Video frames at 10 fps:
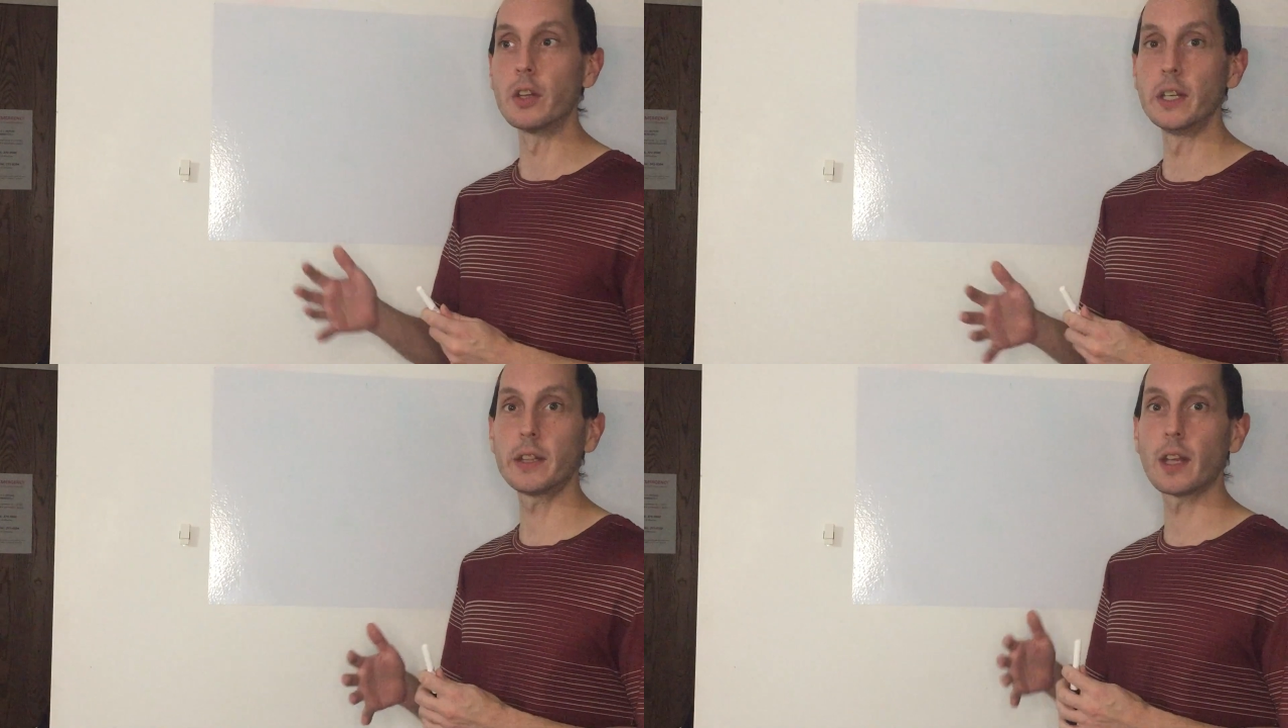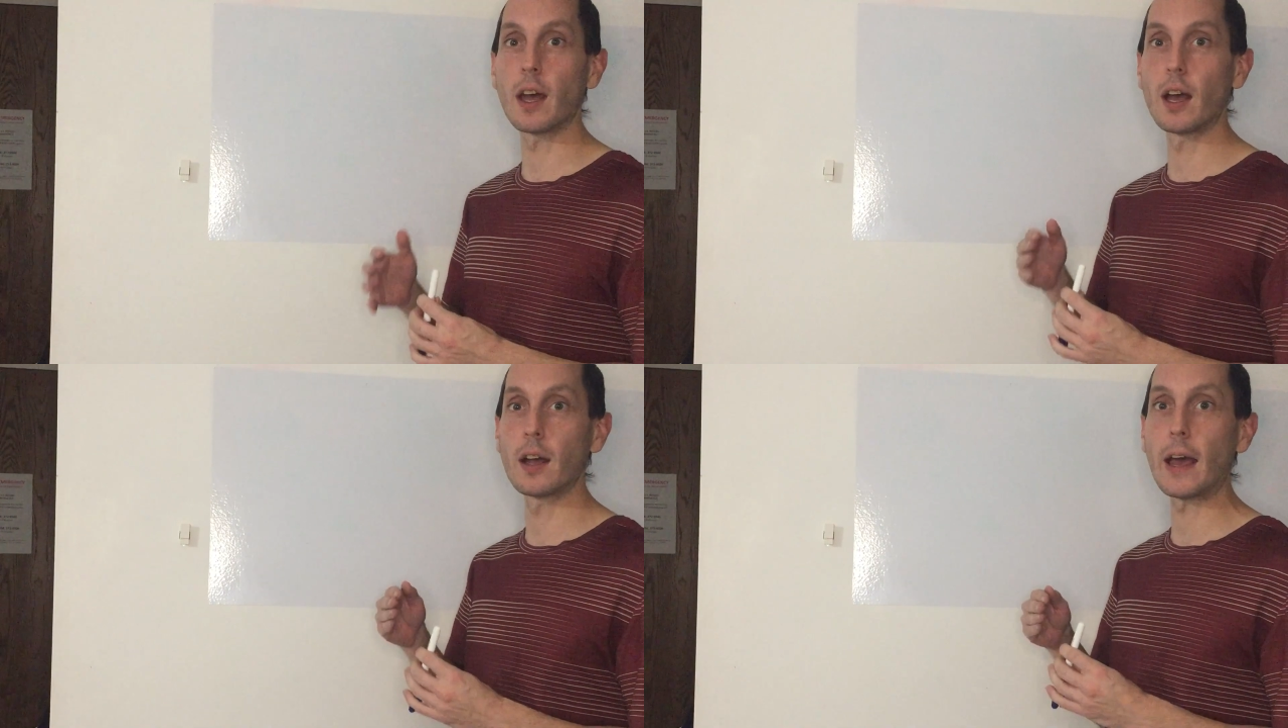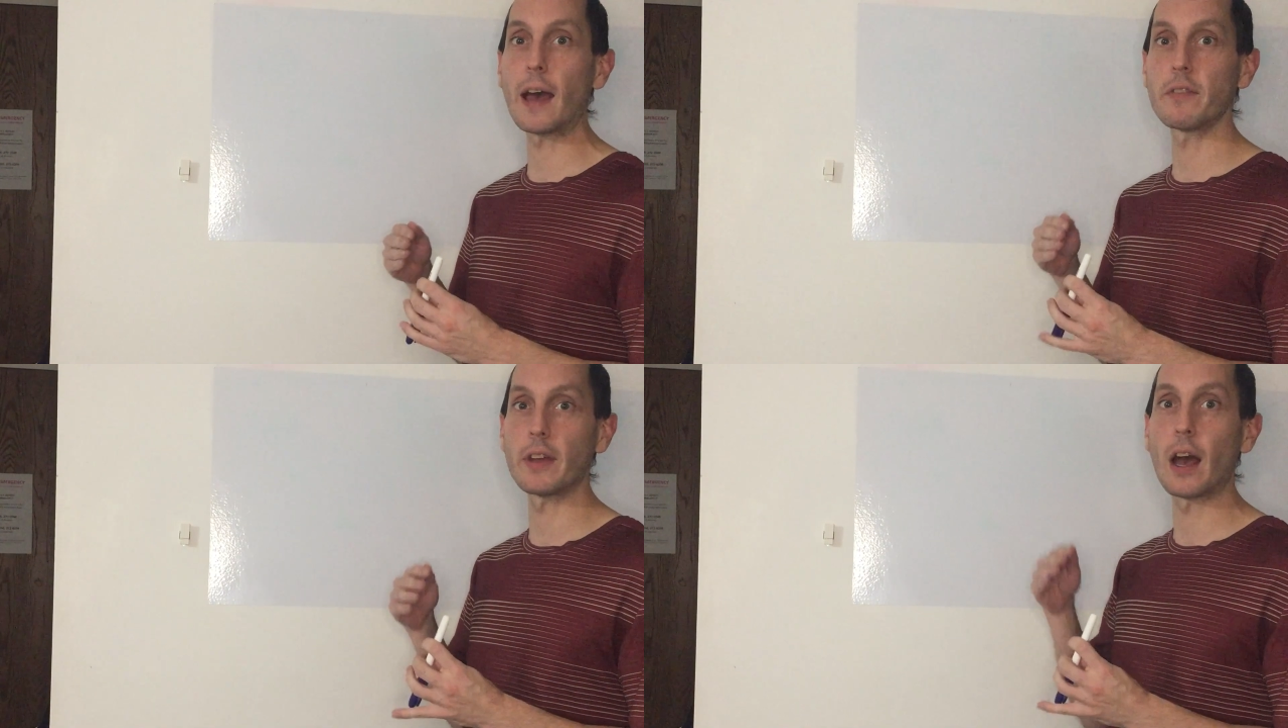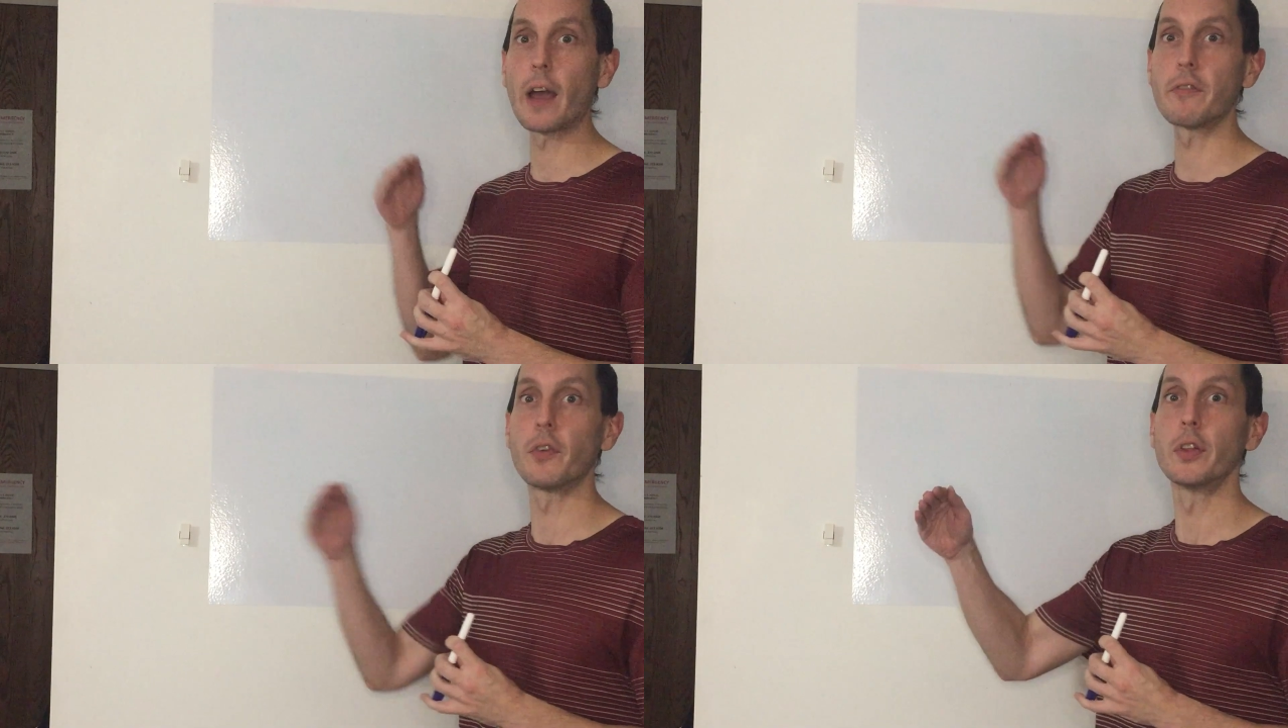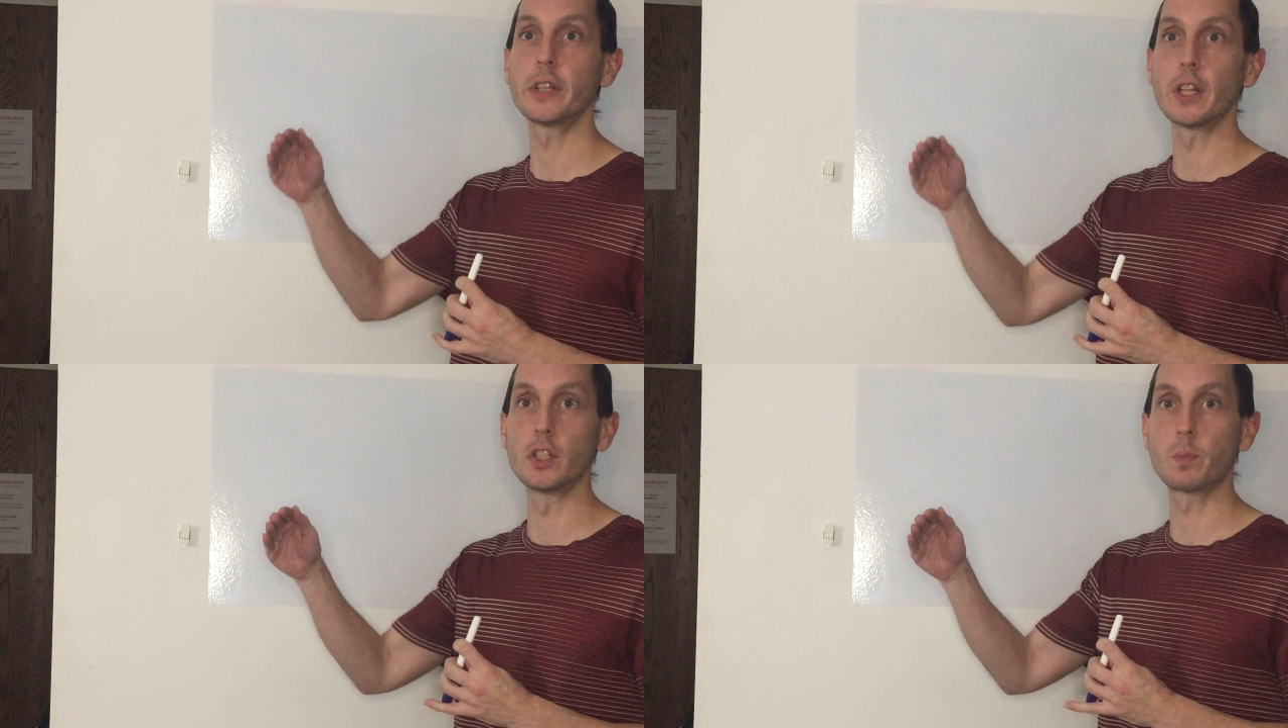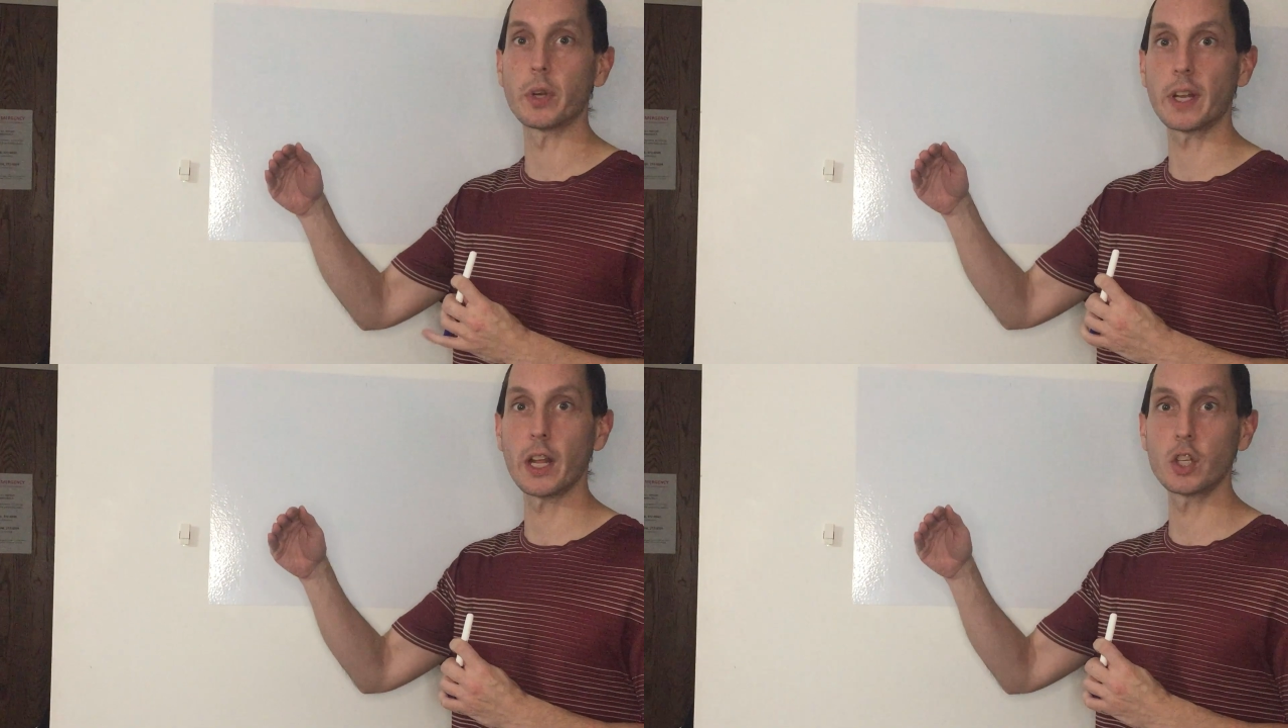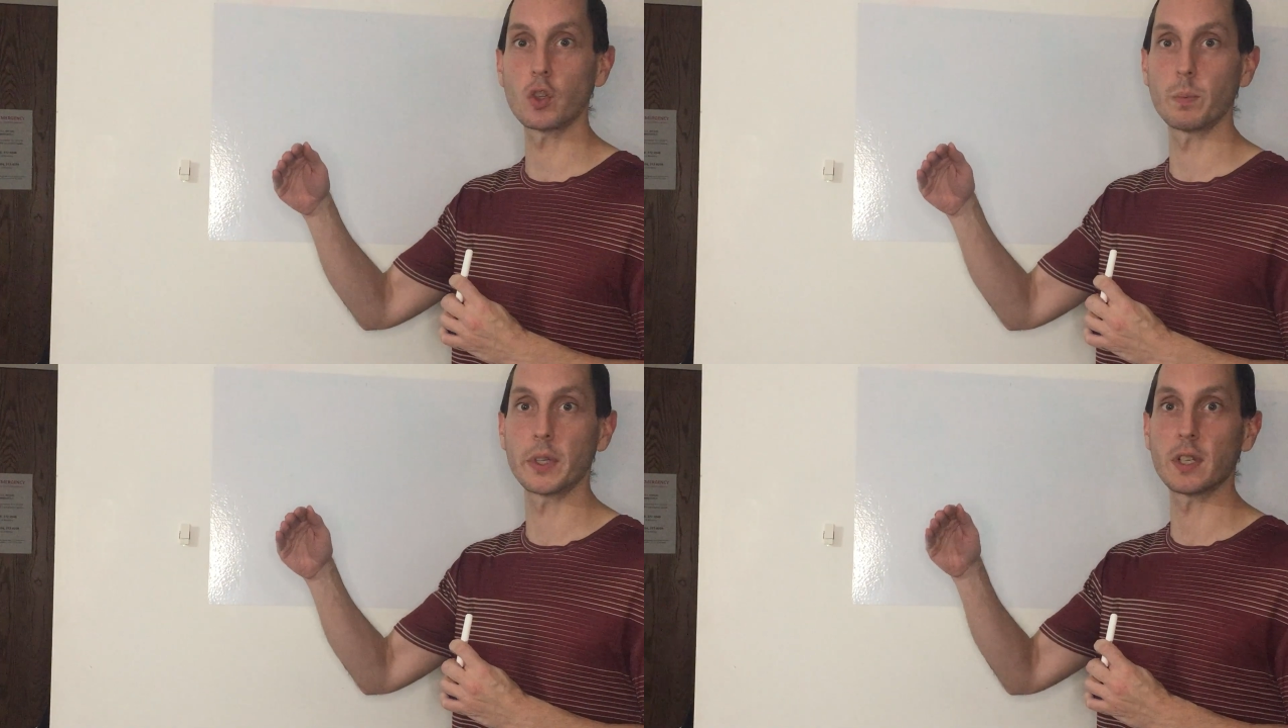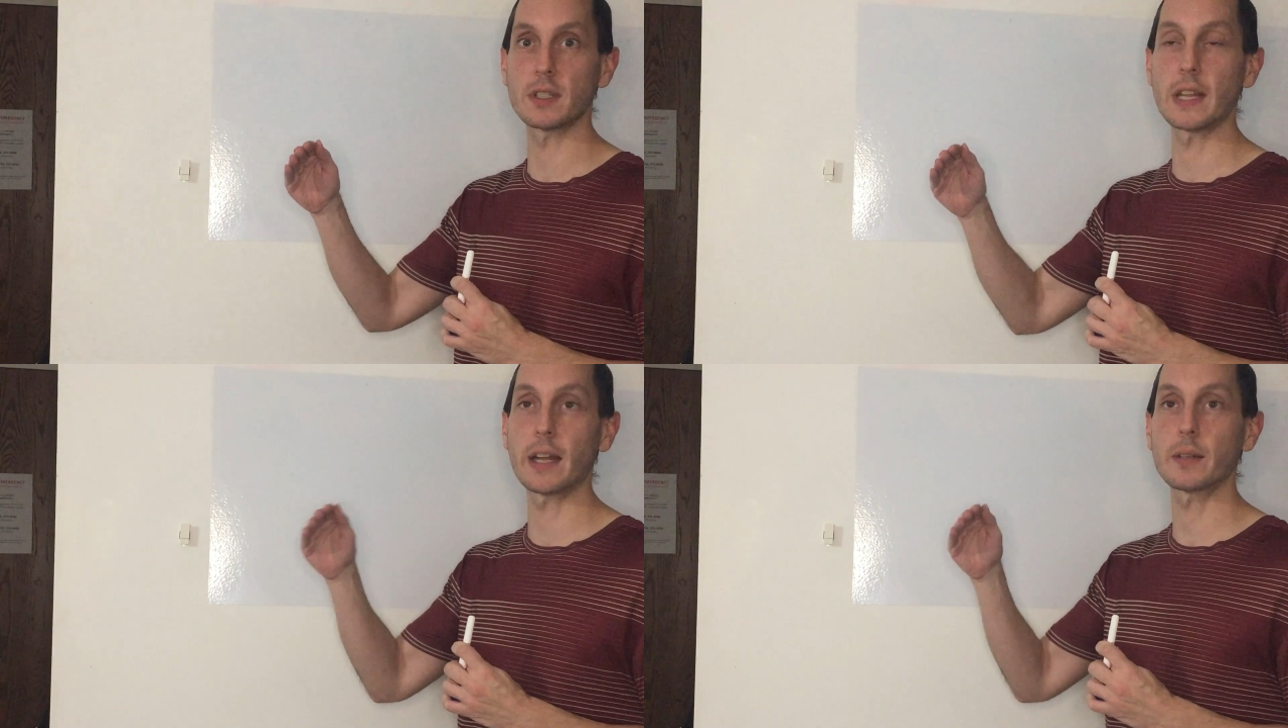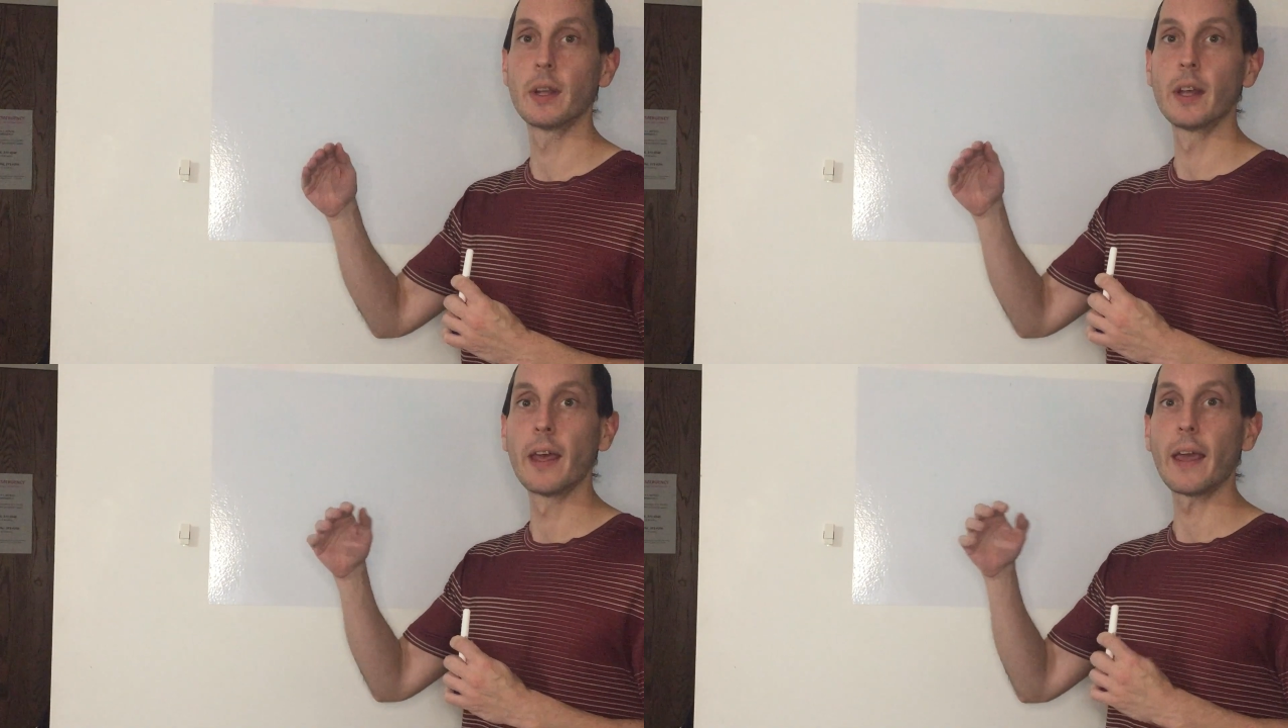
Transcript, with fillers: you need to ha have a high voltage potential because that